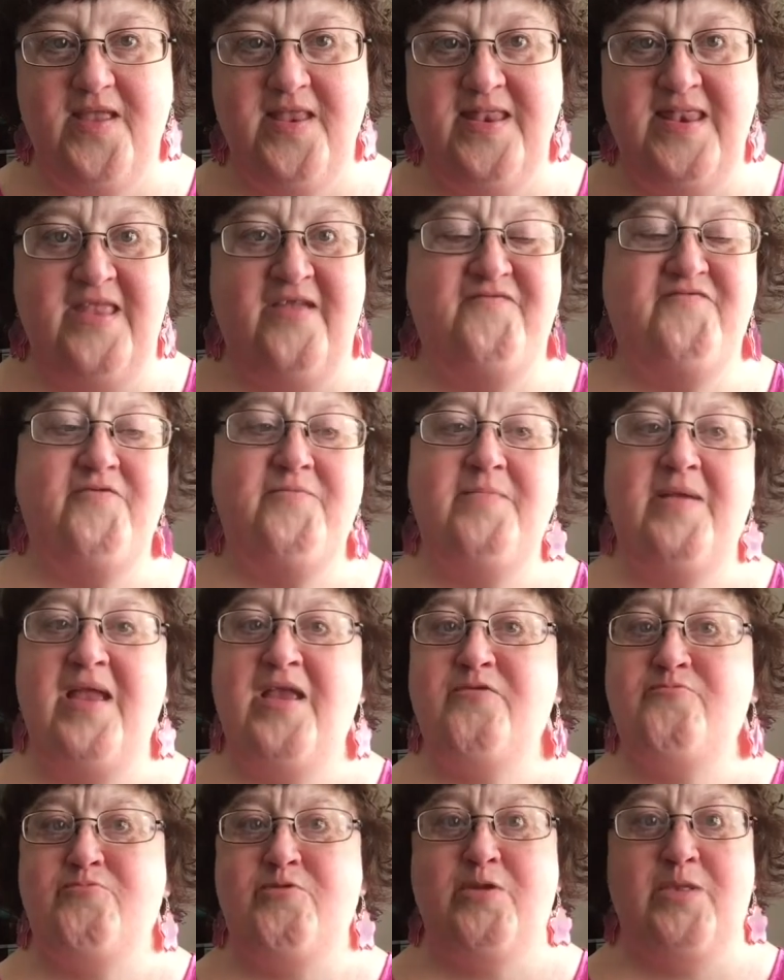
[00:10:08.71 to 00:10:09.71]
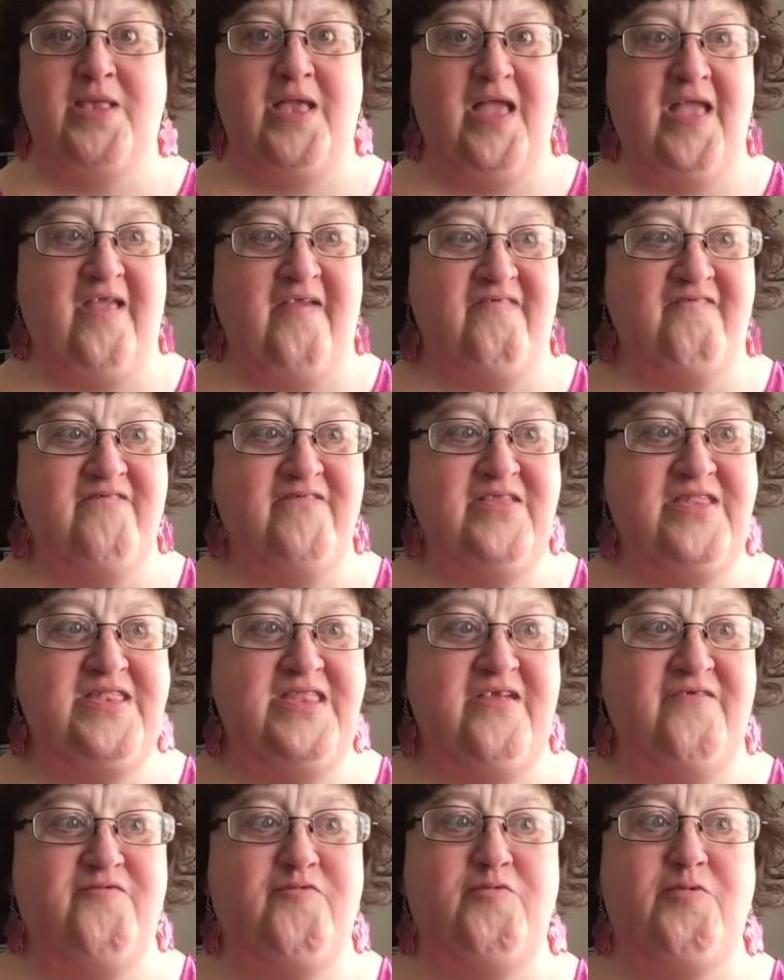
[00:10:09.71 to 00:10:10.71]
never met in real life,
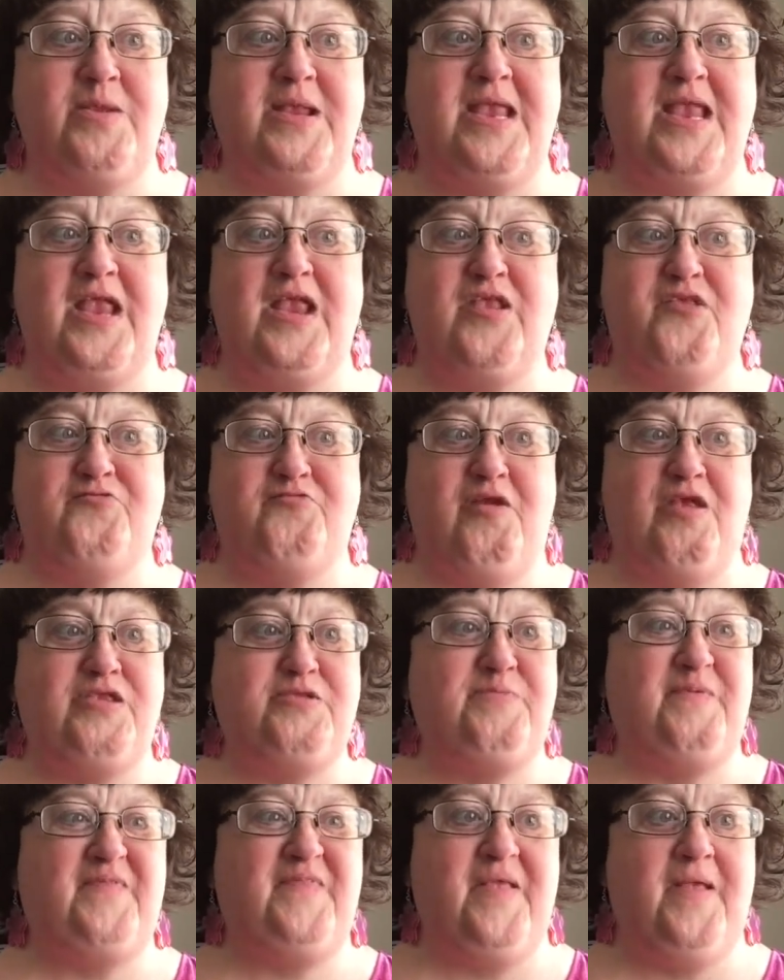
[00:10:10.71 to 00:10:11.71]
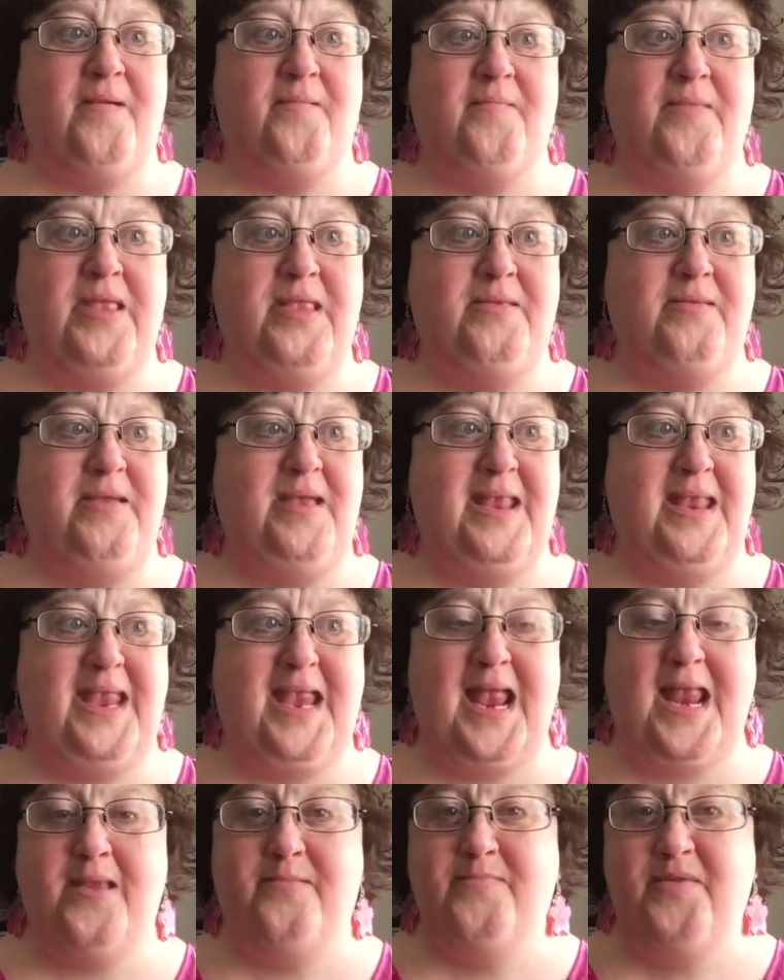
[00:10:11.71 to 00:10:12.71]
never really interacted with them in any
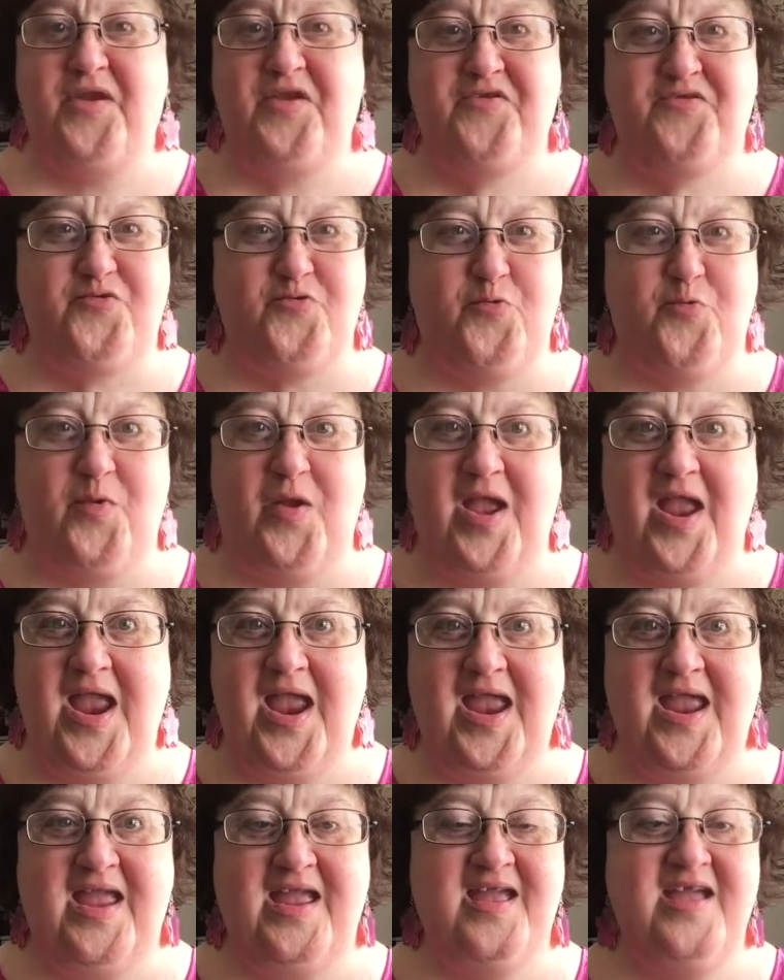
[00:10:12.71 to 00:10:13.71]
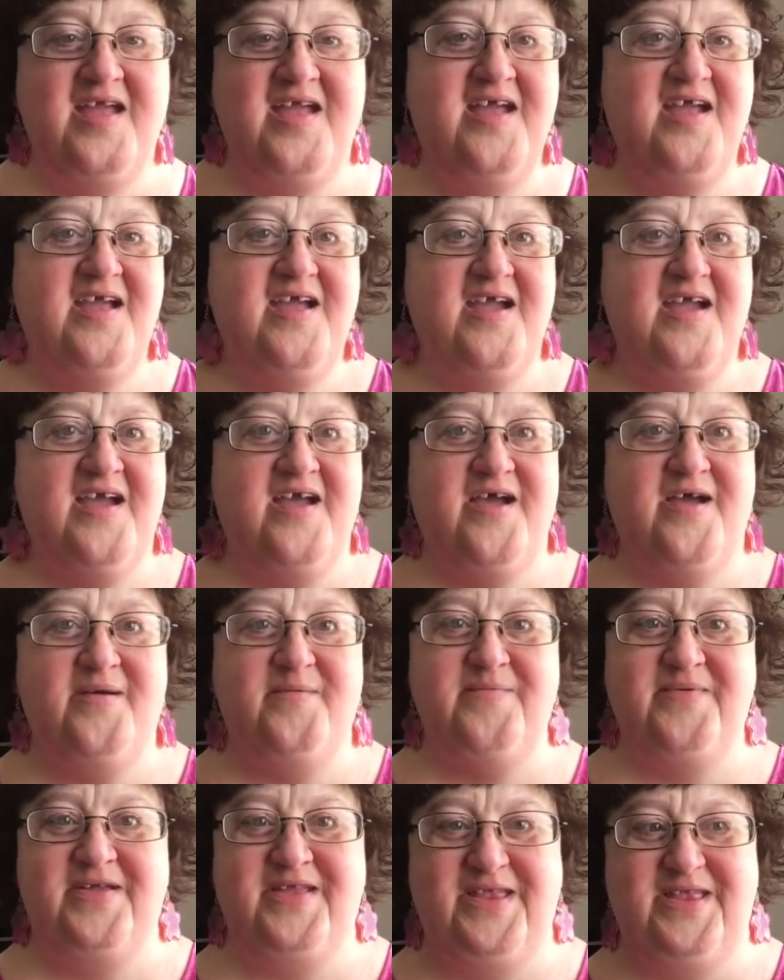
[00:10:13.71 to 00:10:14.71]
kind of major way,
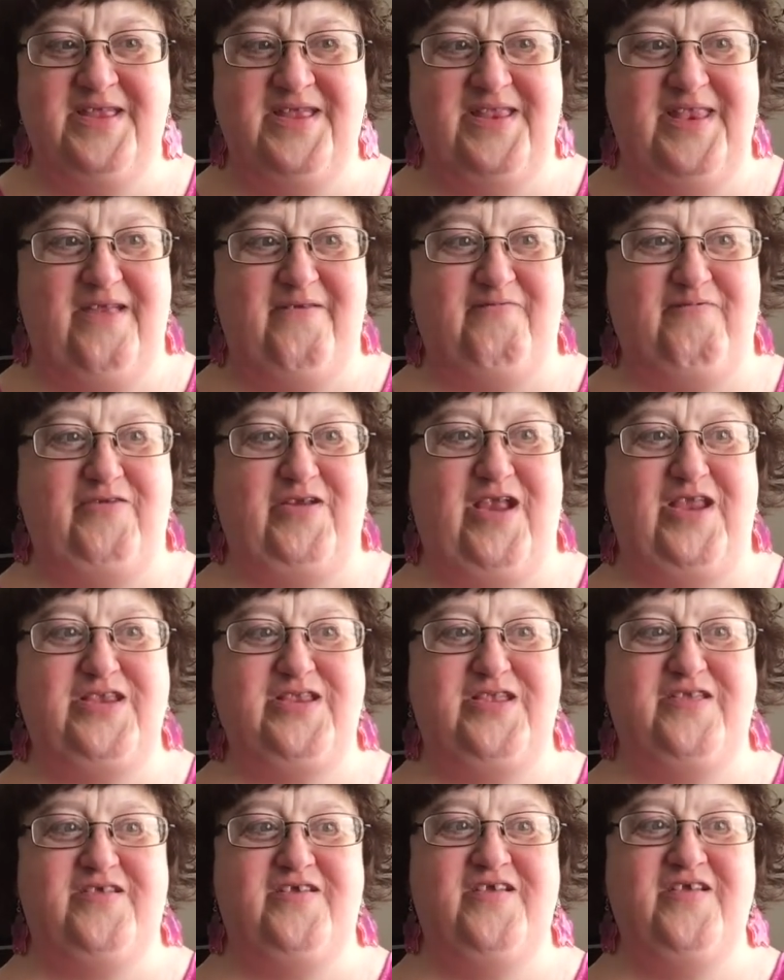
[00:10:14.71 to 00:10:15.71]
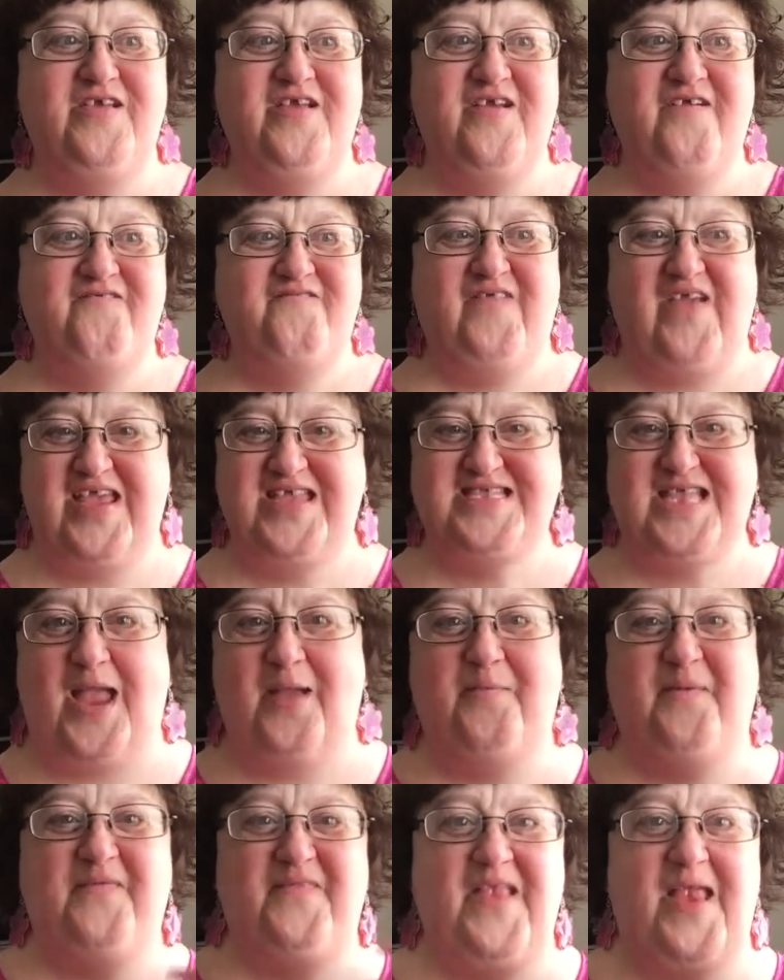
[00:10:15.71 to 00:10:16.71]
never got to
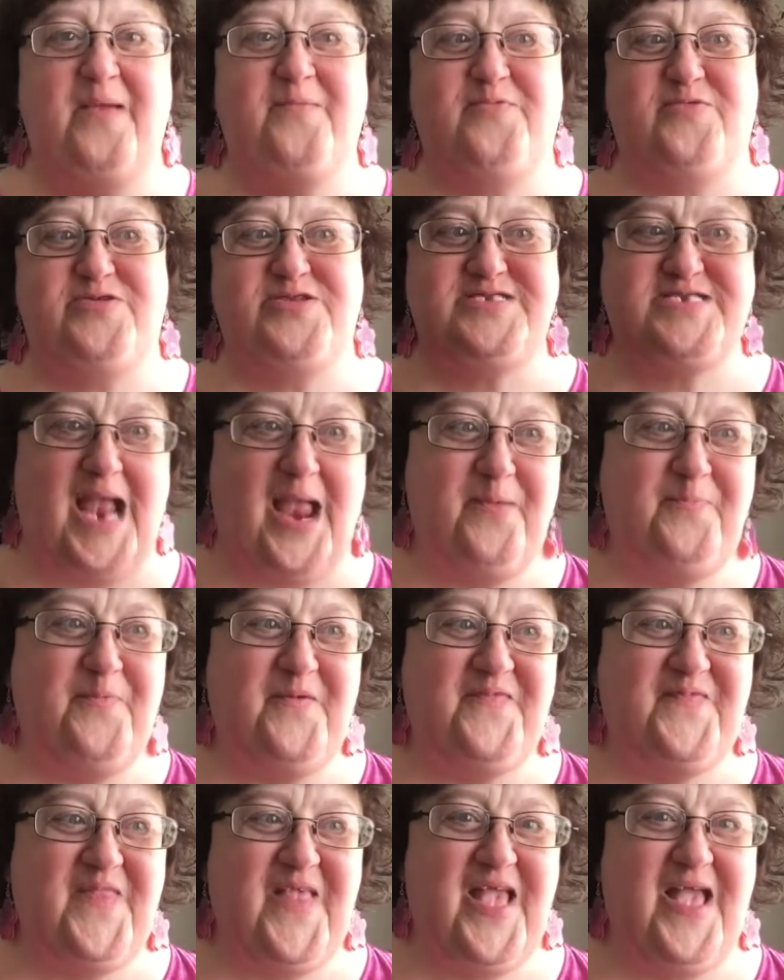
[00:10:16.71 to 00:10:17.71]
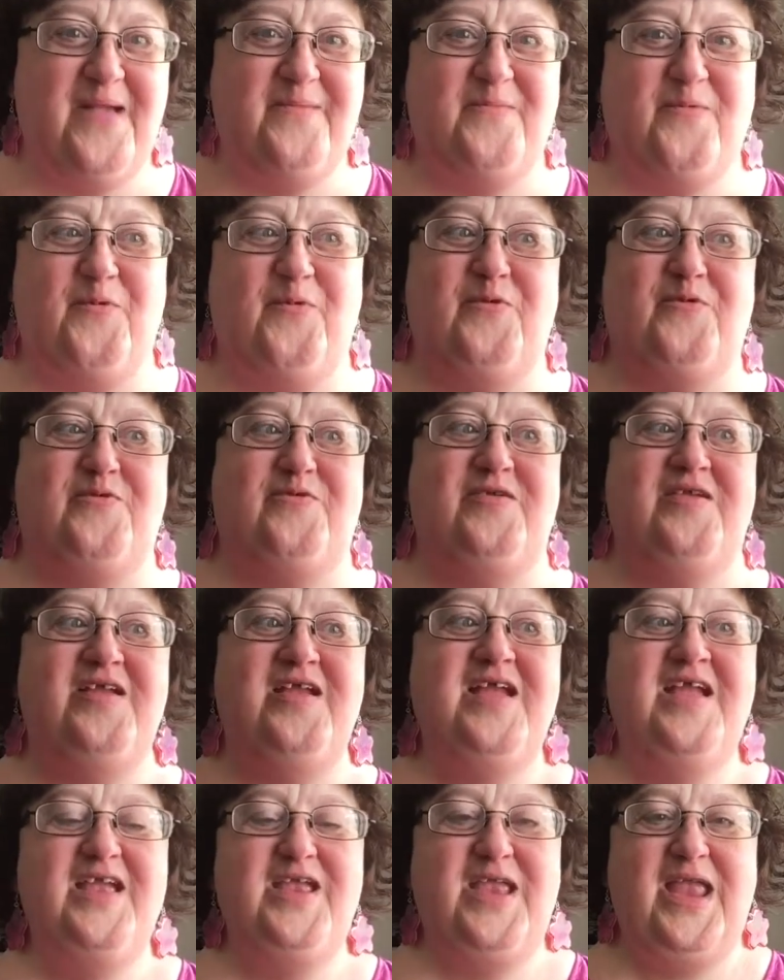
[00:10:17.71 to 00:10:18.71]
FaceTime with them or Skype with them or
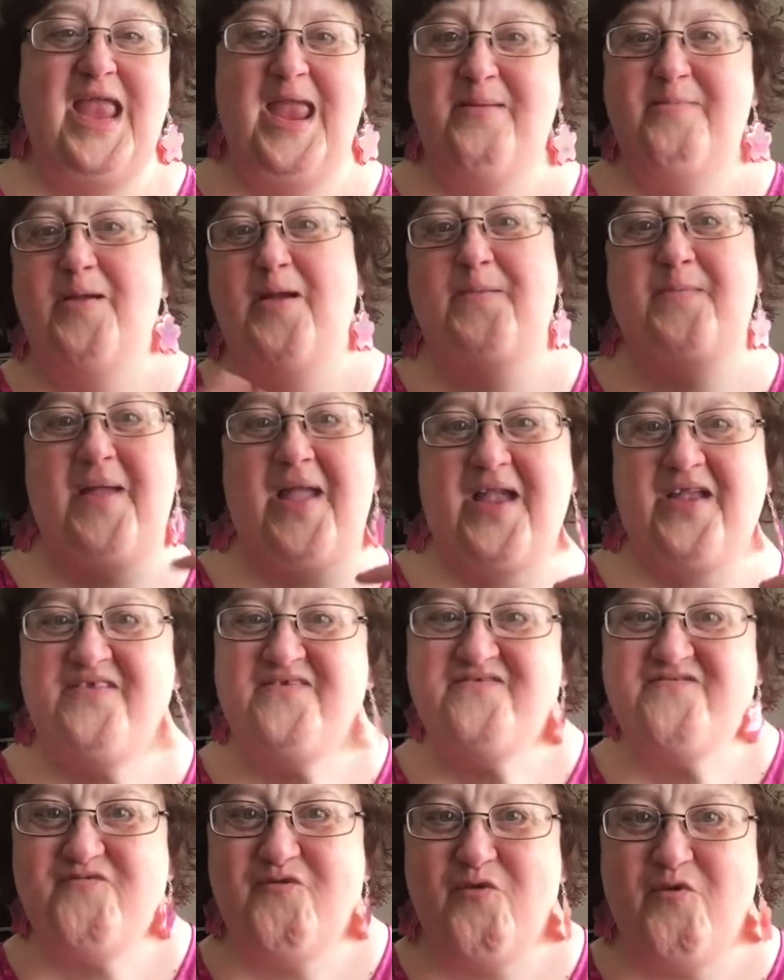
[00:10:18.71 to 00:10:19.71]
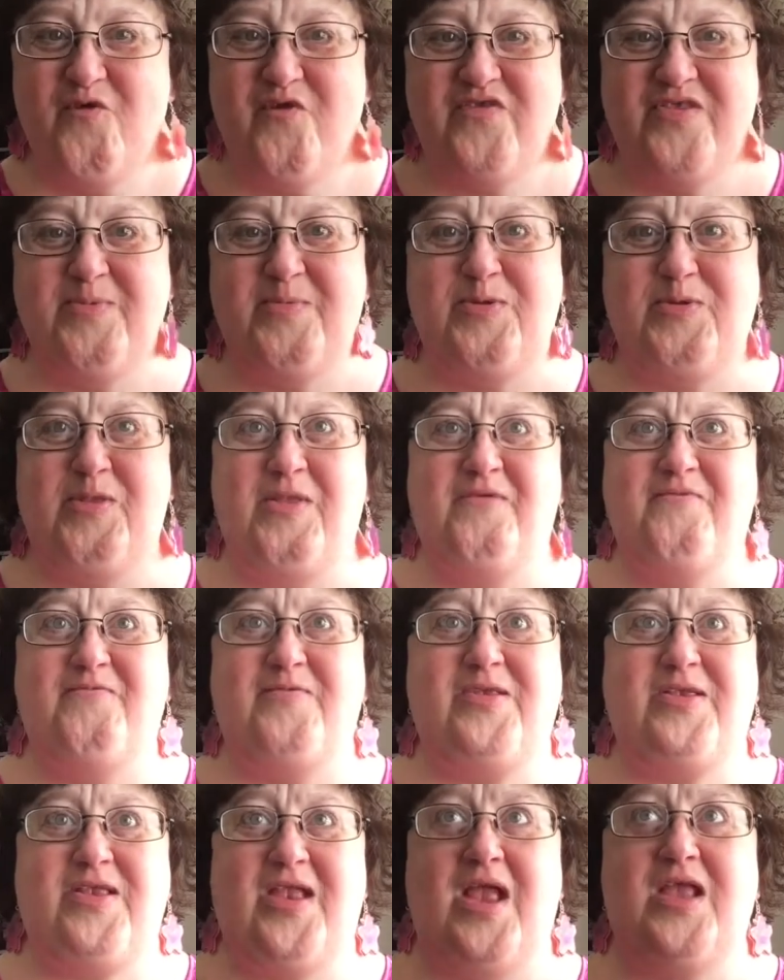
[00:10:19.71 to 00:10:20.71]
email back and forth, someone you never
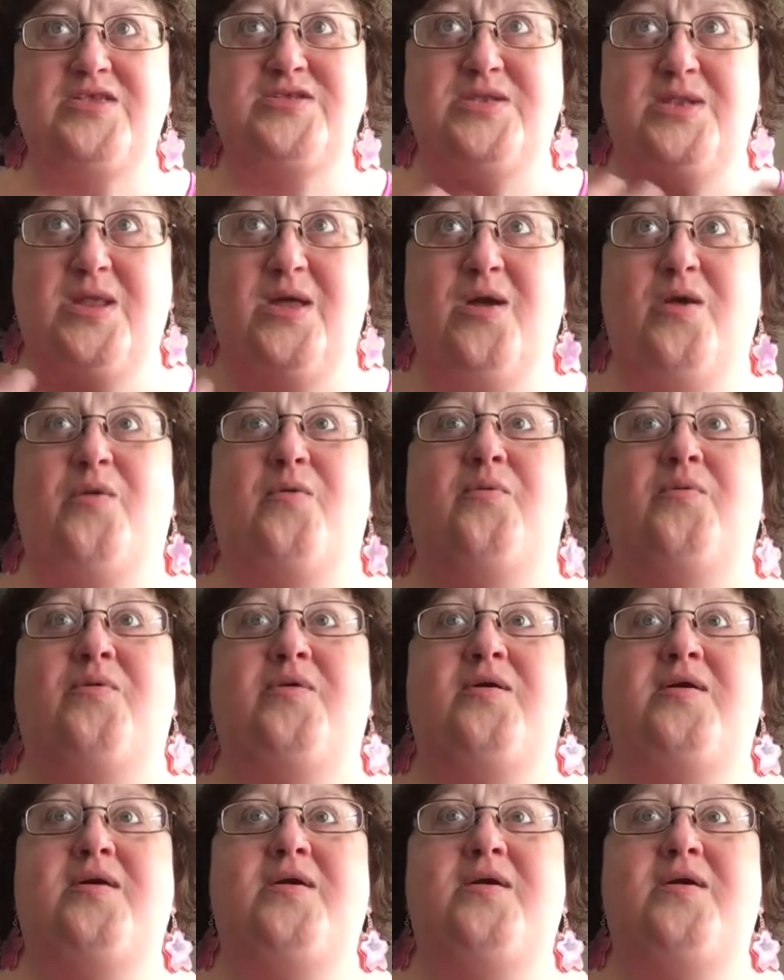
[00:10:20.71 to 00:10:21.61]
really got to know,